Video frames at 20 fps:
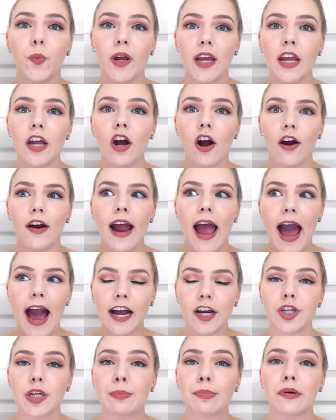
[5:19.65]
We are
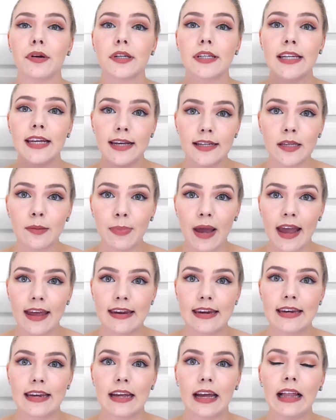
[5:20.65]
actually
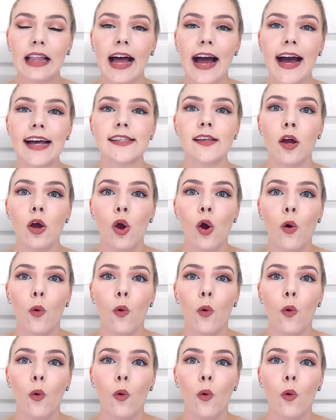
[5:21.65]
participating in class.